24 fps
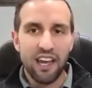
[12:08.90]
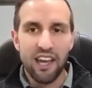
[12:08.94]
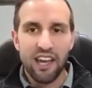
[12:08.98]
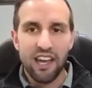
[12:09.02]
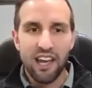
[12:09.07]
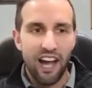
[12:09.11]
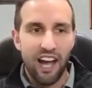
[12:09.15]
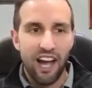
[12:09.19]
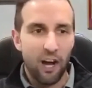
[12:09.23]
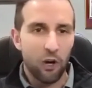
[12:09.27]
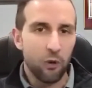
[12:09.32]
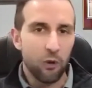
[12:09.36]

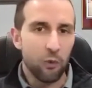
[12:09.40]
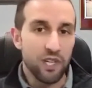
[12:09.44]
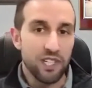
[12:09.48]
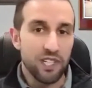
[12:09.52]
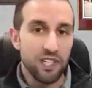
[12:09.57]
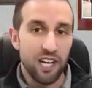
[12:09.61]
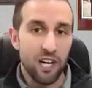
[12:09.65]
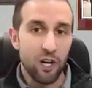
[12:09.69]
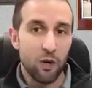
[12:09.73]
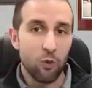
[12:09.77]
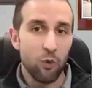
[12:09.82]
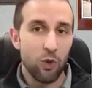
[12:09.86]
How can we
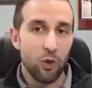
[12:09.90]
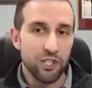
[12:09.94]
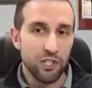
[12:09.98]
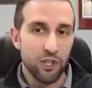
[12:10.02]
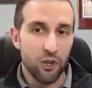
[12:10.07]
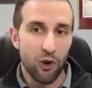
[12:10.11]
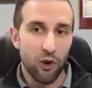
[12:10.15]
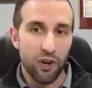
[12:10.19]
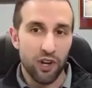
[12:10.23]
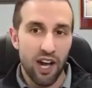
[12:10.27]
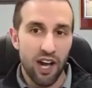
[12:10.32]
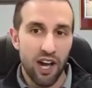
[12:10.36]
tell what's
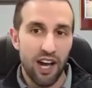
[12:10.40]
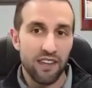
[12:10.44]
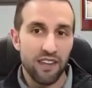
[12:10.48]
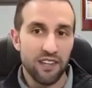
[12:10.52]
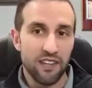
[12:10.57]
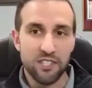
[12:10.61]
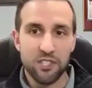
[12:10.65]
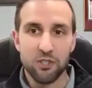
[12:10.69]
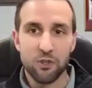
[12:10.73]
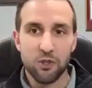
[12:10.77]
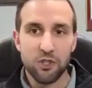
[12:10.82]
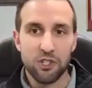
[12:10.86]
going on?
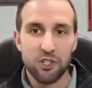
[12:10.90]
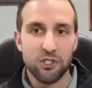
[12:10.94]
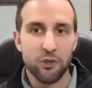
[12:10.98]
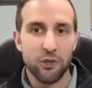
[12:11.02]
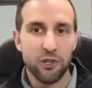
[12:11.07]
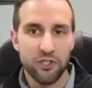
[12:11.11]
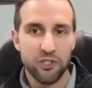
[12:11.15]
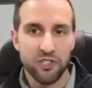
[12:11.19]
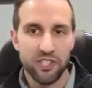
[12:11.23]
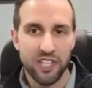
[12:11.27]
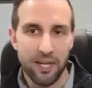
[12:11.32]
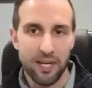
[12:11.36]
Let's do a
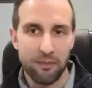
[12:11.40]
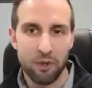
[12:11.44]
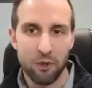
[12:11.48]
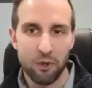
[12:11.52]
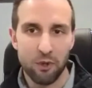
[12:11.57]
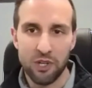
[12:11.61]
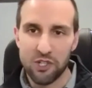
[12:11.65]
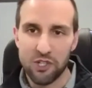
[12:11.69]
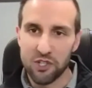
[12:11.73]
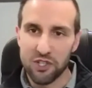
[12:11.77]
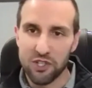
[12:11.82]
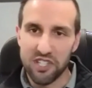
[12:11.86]
soil sample,
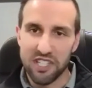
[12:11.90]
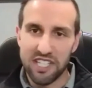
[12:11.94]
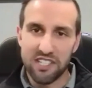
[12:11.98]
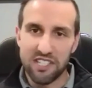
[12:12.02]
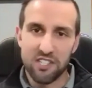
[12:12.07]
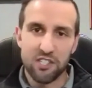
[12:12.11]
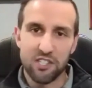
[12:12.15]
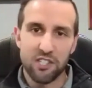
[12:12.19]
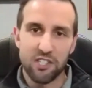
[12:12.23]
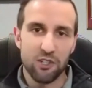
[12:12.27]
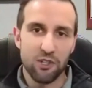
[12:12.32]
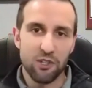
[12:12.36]
which
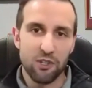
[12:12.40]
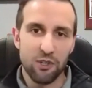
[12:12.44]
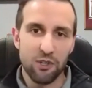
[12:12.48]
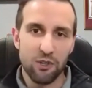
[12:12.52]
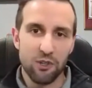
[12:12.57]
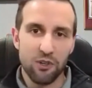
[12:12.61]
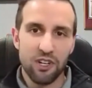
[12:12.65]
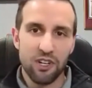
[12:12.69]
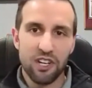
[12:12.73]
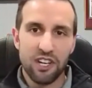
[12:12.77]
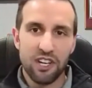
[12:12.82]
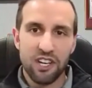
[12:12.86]
leads
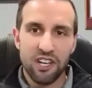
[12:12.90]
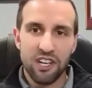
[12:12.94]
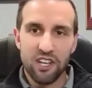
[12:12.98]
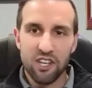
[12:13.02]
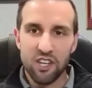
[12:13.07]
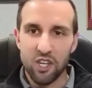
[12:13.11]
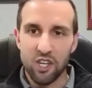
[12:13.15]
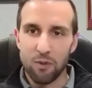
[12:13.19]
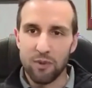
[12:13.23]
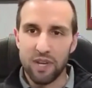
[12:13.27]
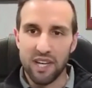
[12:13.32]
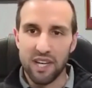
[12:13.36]
to
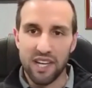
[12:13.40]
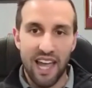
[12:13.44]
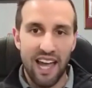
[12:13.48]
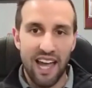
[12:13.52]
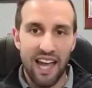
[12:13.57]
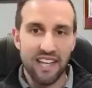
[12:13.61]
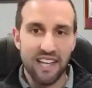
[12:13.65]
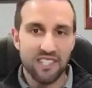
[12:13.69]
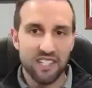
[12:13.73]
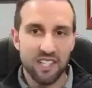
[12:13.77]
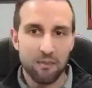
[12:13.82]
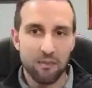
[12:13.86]
humic
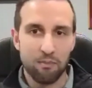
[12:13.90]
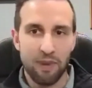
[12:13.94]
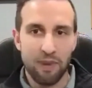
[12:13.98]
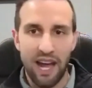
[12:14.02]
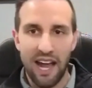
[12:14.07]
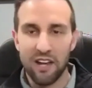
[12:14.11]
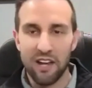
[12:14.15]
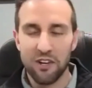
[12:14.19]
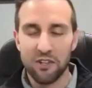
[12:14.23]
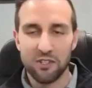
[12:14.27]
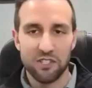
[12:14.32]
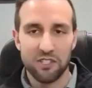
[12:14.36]
acid,
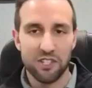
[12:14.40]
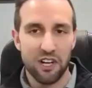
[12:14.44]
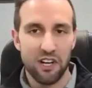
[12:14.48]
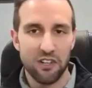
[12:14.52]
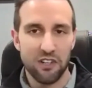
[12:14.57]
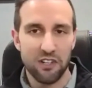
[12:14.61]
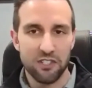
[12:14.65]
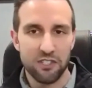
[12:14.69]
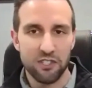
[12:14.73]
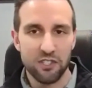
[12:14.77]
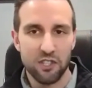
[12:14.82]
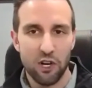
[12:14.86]

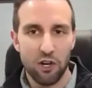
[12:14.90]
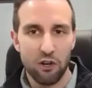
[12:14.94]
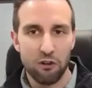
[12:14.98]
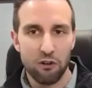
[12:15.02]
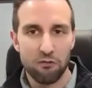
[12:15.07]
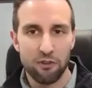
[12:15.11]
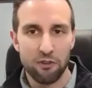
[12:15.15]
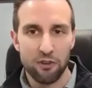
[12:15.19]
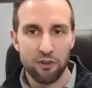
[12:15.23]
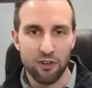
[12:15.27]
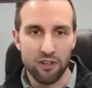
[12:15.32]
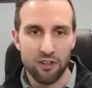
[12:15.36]
biosolid,
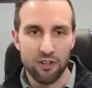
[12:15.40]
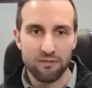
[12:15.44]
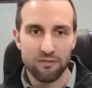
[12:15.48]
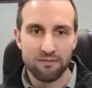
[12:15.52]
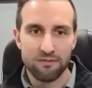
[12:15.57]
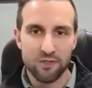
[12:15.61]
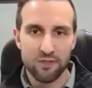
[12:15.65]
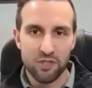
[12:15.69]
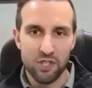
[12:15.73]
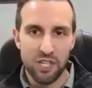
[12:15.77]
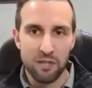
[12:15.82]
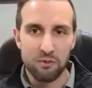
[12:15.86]
sulfur,
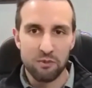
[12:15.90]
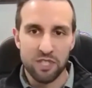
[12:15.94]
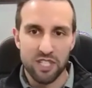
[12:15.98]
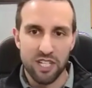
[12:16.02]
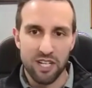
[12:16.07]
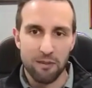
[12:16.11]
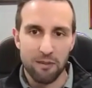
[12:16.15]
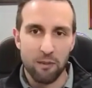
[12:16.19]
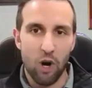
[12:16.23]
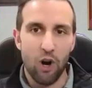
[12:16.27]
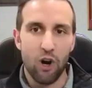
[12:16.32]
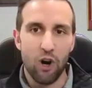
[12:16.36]

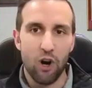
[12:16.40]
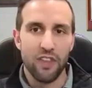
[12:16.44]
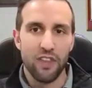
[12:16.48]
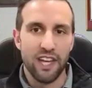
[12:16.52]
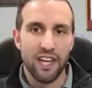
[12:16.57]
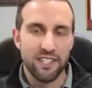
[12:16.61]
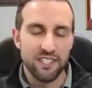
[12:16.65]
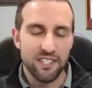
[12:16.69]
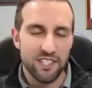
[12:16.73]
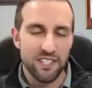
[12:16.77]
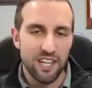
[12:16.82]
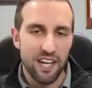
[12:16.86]
gypsum, all
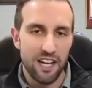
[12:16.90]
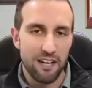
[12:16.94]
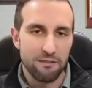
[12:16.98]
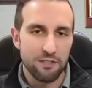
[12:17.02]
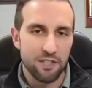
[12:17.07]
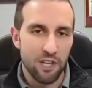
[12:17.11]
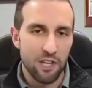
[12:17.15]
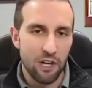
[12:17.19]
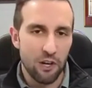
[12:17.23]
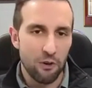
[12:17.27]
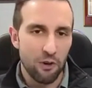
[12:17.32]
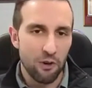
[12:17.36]
that stuff.
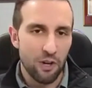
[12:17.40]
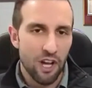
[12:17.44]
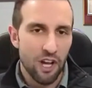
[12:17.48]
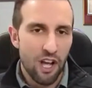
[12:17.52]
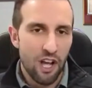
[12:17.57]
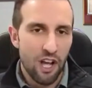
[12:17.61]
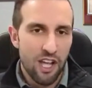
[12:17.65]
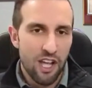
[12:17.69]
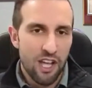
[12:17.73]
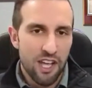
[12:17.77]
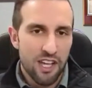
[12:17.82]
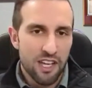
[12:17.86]
So
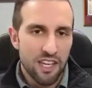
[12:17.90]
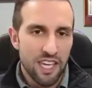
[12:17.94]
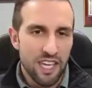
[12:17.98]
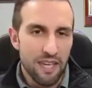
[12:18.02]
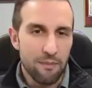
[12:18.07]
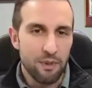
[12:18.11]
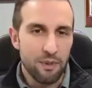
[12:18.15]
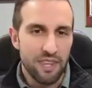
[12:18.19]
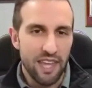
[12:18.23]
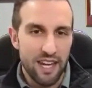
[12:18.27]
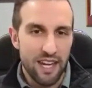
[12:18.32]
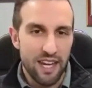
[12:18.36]

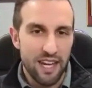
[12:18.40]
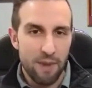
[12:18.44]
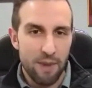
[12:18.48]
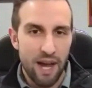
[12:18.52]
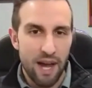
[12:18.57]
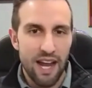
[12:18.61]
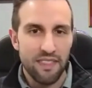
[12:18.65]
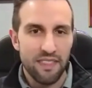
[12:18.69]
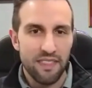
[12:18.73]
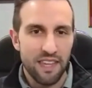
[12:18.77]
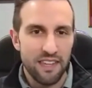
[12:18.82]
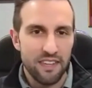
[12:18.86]
keeping that in
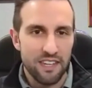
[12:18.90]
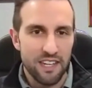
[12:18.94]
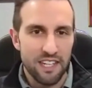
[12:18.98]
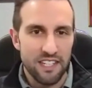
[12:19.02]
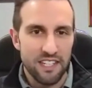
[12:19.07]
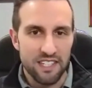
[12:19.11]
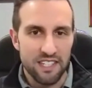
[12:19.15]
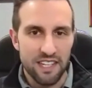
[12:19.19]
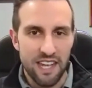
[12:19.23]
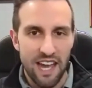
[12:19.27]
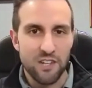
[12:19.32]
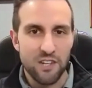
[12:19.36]
mind, that
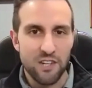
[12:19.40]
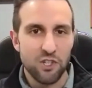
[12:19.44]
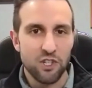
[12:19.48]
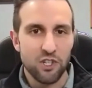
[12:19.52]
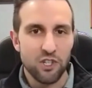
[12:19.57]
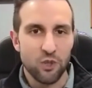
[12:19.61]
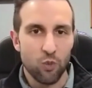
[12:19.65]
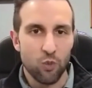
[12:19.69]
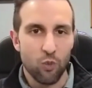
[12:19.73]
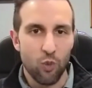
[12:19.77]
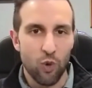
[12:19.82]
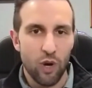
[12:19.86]
it's not
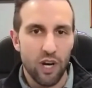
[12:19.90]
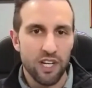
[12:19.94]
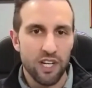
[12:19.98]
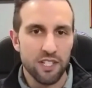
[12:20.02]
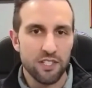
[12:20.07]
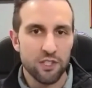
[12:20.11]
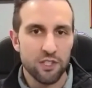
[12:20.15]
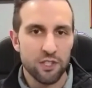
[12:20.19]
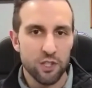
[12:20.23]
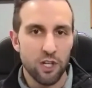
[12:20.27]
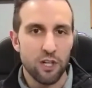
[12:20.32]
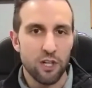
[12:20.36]
just one
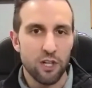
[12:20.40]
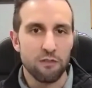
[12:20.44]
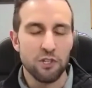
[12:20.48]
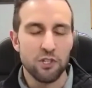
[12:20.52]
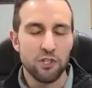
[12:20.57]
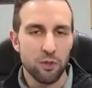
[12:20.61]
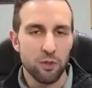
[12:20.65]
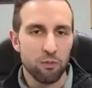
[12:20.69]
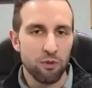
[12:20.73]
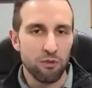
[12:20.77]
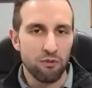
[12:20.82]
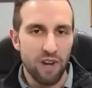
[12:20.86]
service
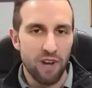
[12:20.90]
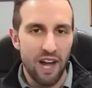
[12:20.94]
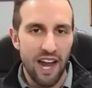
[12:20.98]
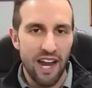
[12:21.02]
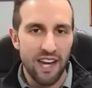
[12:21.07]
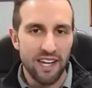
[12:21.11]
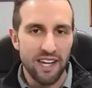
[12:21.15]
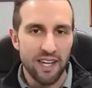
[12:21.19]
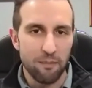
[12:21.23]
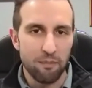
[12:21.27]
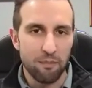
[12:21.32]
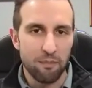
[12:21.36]
you're
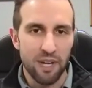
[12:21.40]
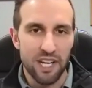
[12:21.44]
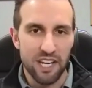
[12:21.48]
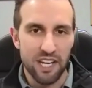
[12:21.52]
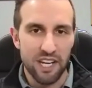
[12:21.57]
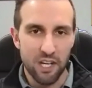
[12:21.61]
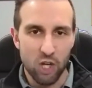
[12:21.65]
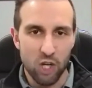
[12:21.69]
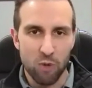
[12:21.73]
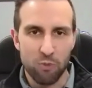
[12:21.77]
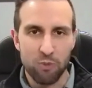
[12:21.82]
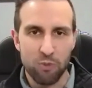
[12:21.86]
providing, but it
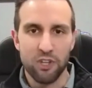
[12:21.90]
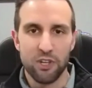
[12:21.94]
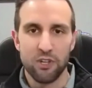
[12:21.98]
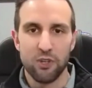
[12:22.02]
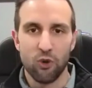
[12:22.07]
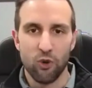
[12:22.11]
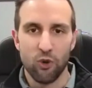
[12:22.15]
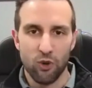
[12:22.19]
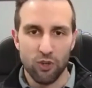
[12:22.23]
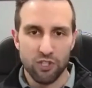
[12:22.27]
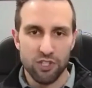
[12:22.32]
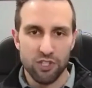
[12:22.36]
can open the
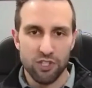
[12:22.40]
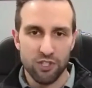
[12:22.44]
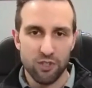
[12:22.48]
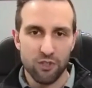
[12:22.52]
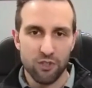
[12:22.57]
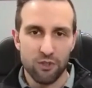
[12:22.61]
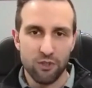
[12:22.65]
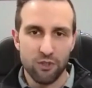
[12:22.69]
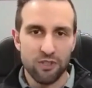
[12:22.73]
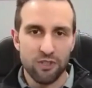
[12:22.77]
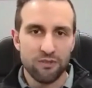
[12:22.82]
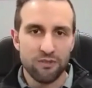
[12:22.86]
door
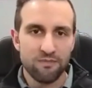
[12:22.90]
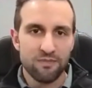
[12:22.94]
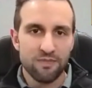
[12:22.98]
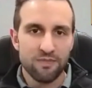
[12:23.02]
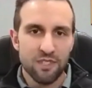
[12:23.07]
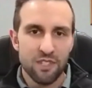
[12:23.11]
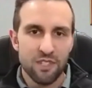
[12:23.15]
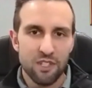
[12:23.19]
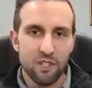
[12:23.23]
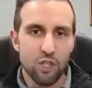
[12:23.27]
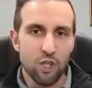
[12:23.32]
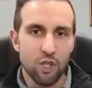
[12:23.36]
to
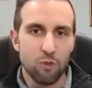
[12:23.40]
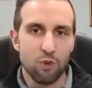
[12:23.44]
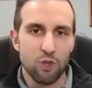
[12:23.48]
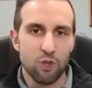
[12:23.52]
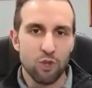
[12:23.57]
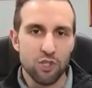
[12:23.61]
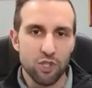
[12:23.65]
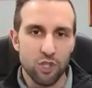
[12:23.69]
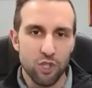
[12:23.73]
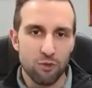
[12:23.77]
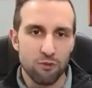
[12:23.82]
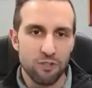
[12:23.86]

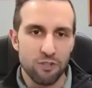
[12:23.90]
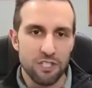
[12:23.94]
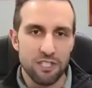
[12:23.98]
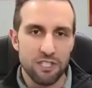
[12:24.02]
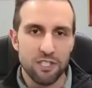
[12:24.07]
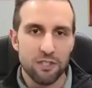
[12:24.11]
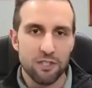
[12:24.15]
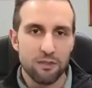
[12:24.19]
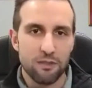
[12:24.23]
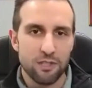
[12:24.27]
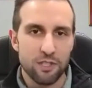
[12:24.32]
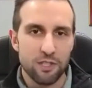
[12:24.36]

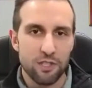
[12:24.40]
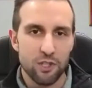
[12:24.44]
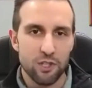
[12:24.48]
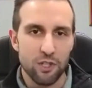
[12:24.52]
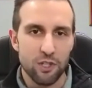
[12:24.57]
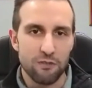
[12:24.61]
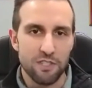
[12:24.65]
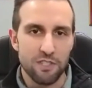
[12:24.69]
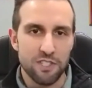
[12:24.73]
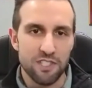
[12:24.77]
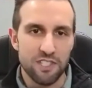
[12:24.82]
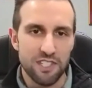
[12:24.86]
numerous
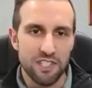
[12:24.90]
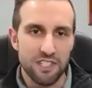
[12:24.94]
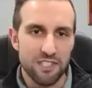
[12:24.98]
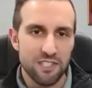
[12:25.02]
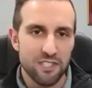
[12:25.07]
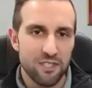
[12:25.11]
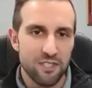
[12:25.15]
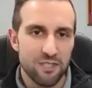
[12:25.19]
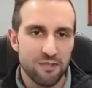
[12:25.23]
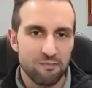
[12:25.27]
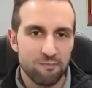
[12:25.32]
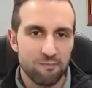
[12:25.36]

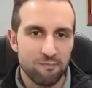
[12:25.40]
services.